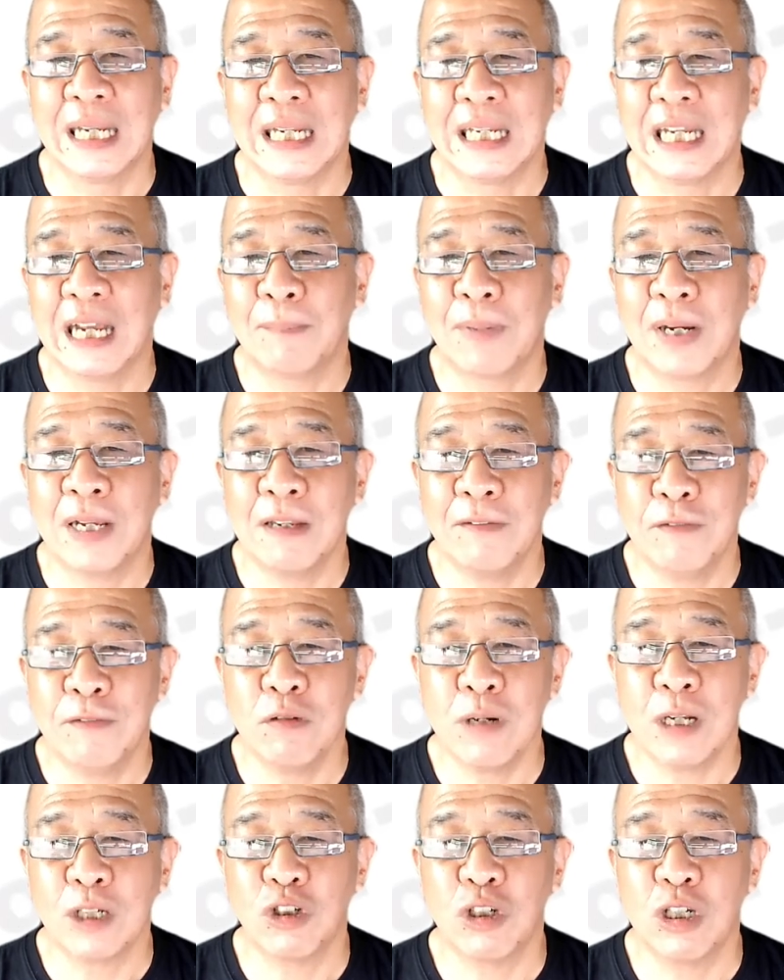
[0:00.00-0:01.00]
Yeah, but if
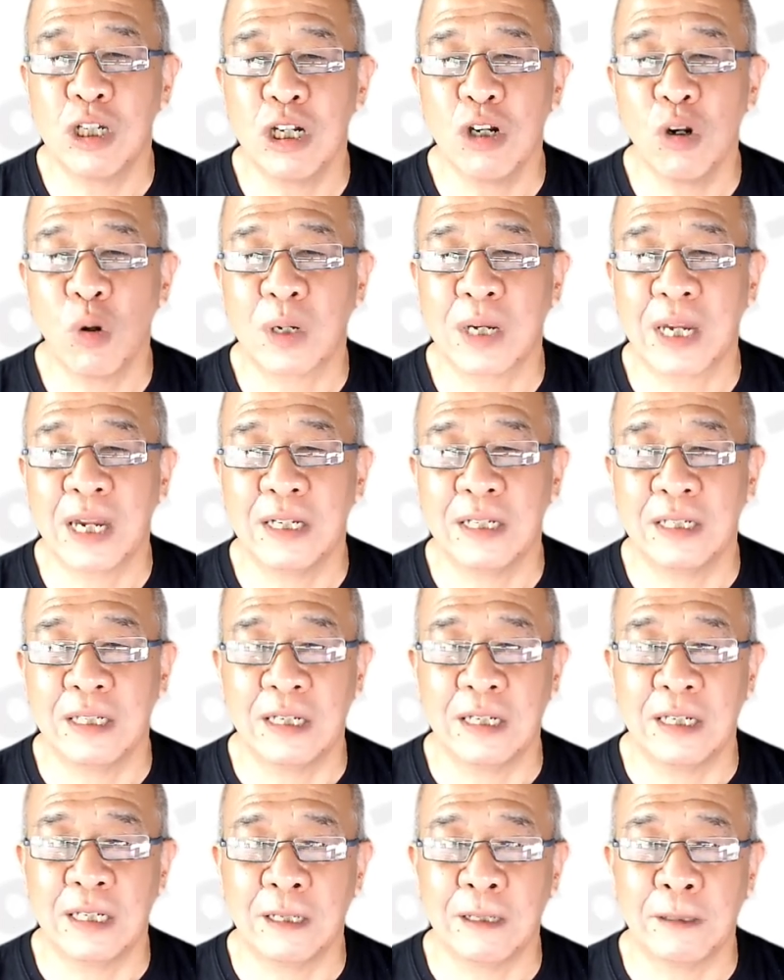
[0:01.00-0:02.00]
you actually look at
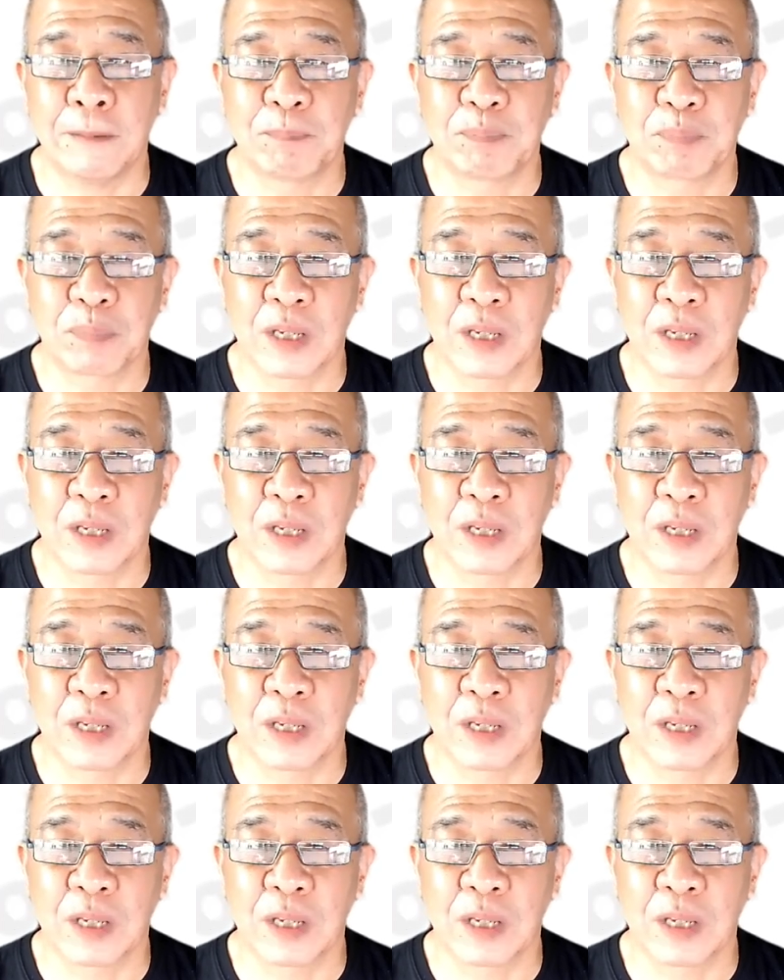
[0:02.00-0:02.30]
the